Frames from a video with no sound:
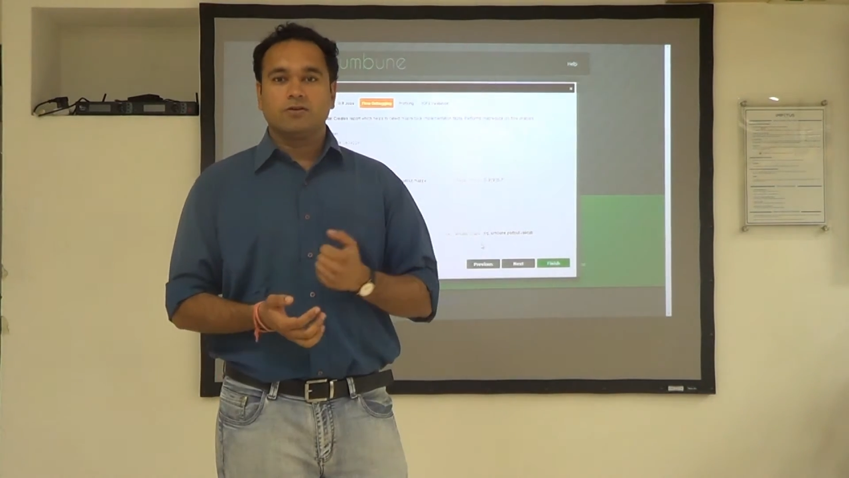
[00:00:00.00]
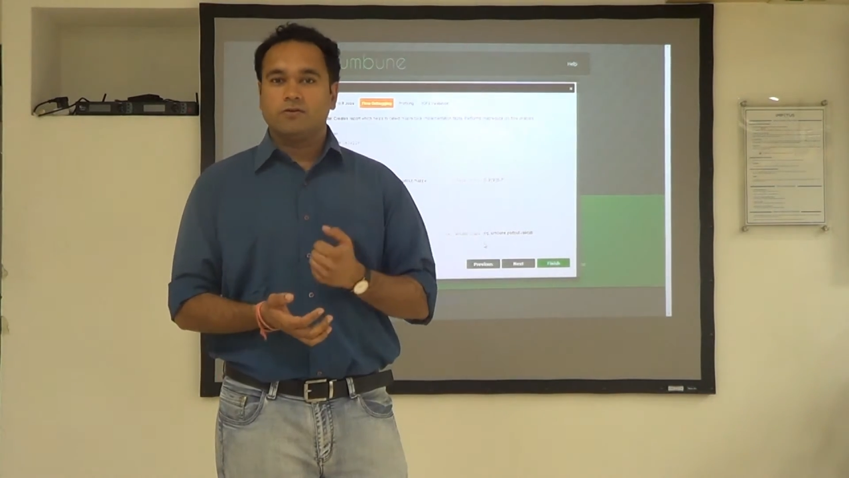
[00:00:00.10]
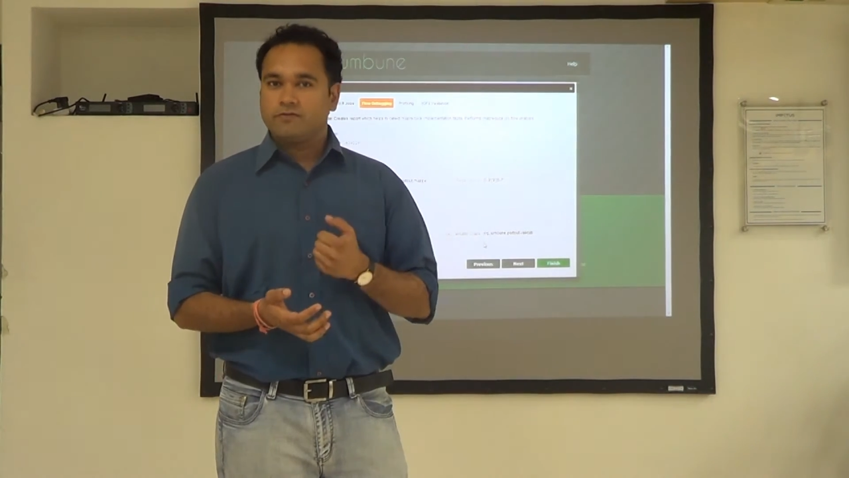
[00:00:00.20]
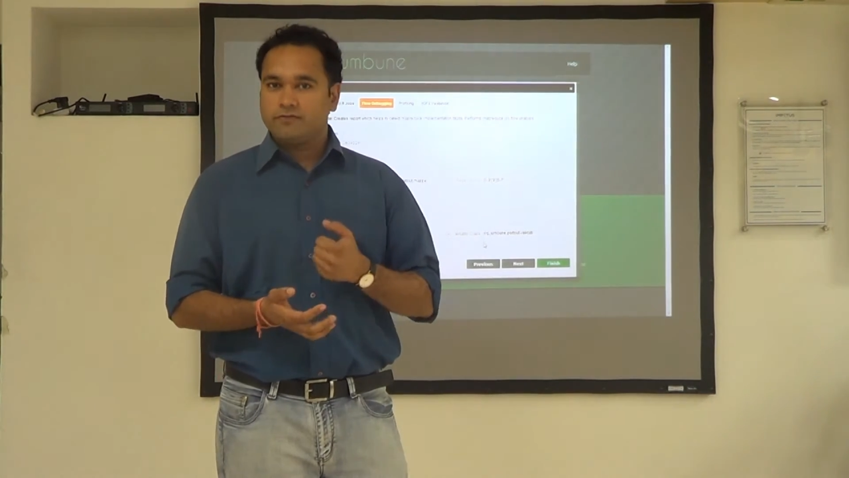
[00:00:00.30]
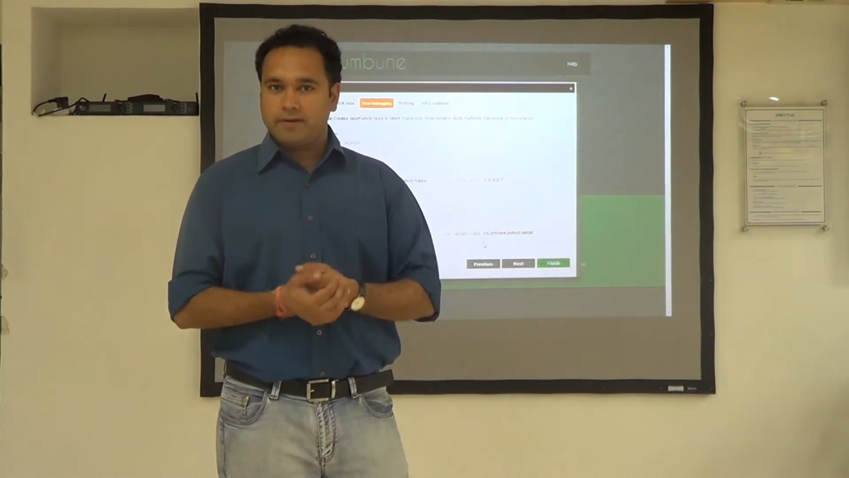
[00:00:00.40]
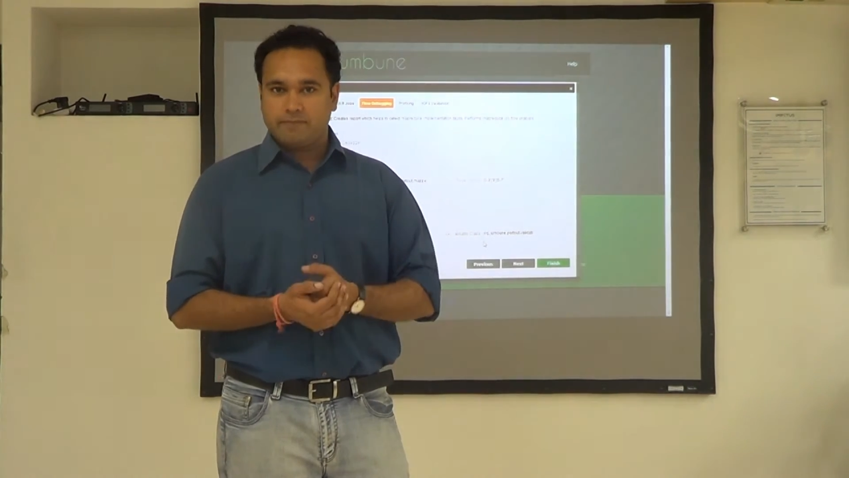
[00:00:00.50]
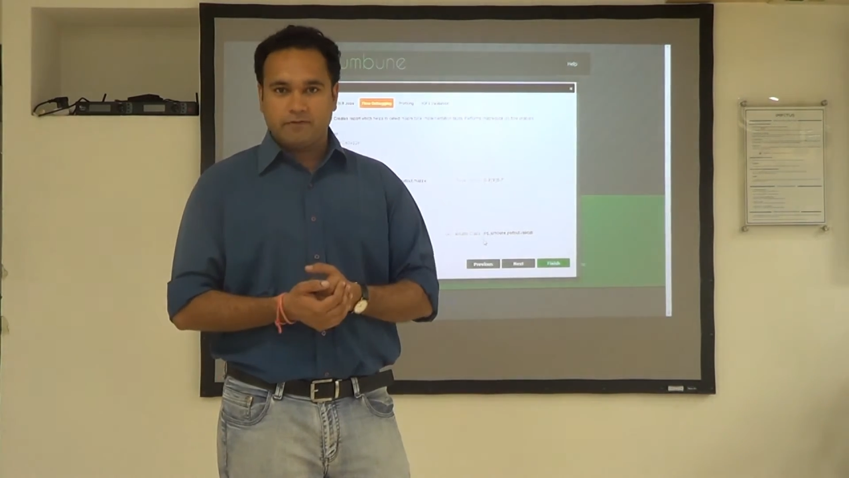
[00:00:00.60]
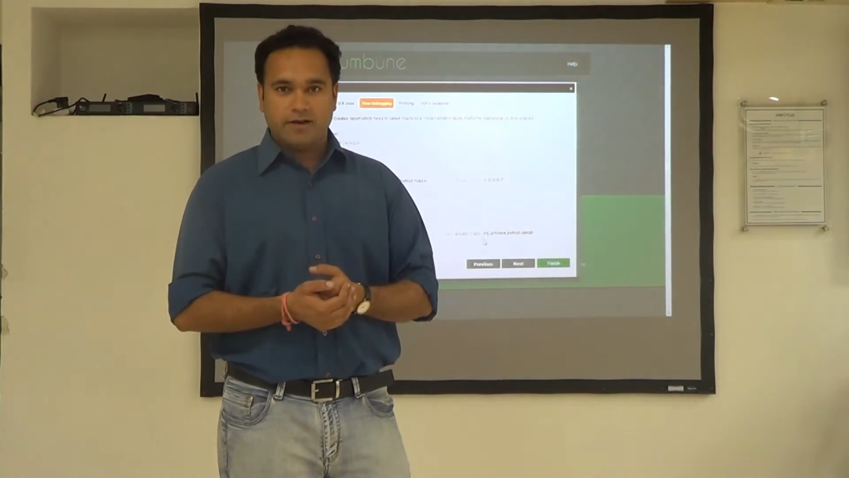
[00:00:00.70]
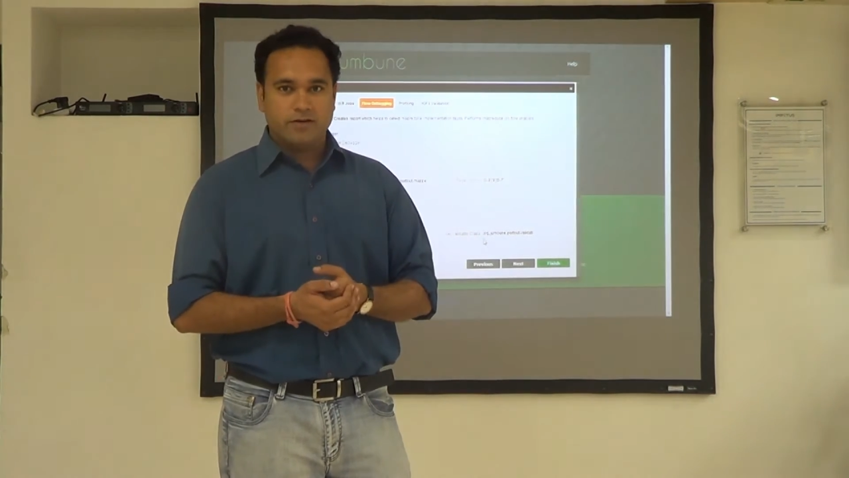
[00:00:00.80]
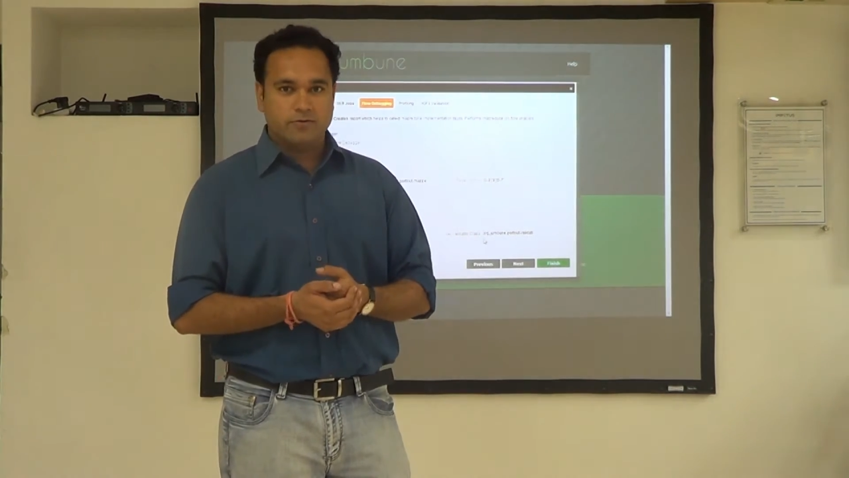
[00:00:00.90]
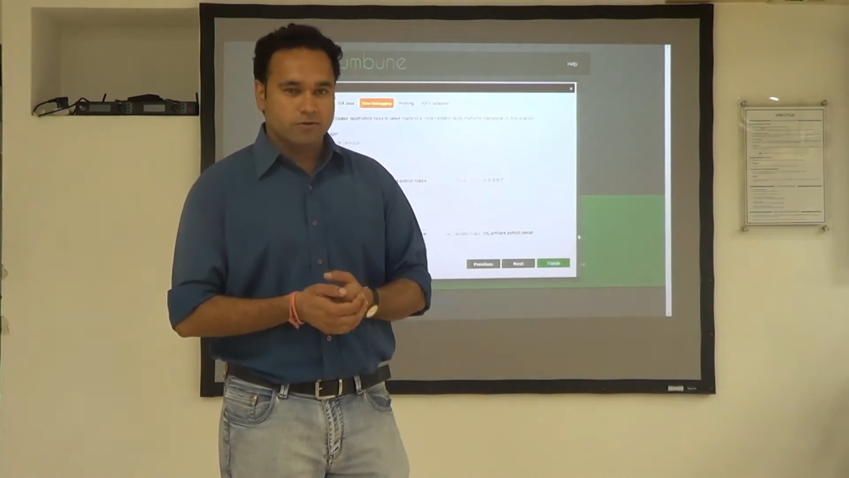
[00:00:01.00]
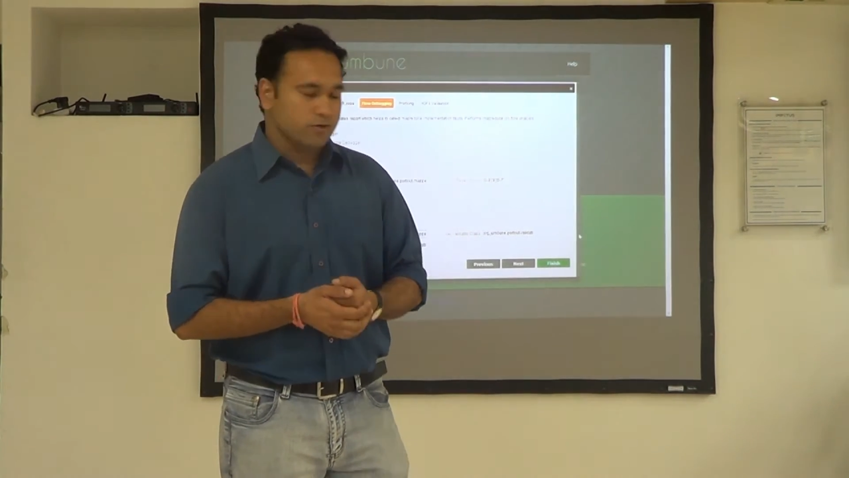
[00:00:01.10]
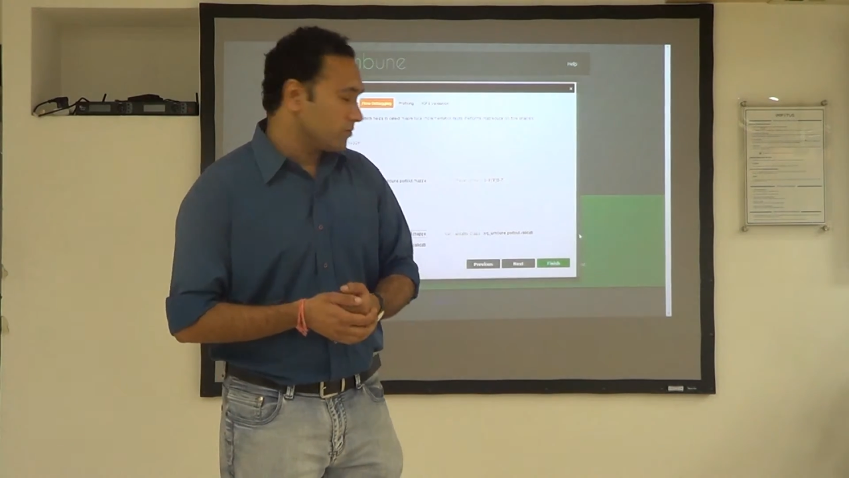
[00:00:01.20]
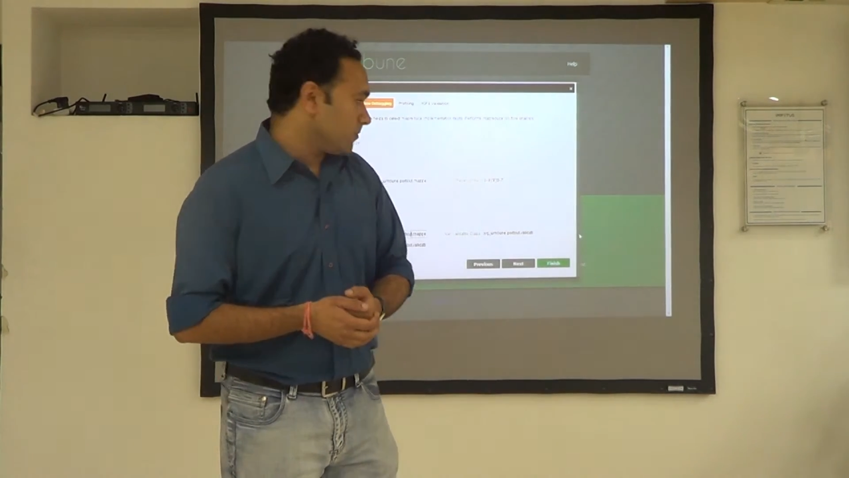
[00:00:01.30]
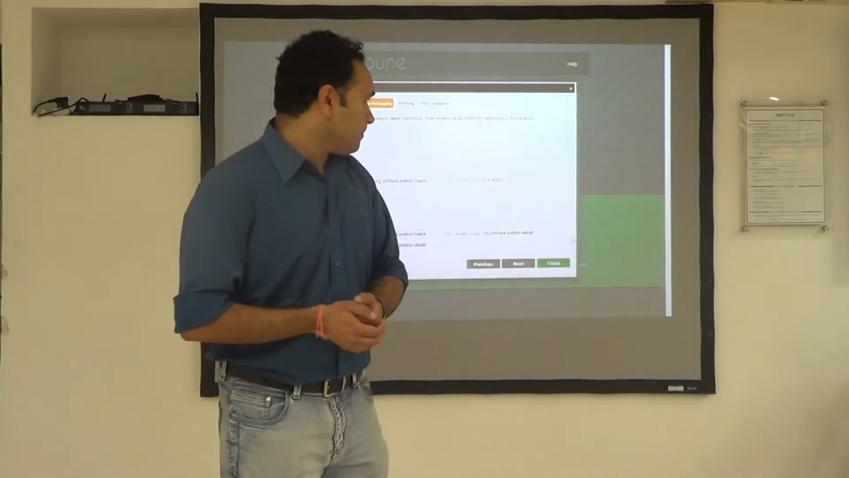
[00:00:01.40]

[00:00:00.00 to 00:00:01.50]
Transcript: your values also.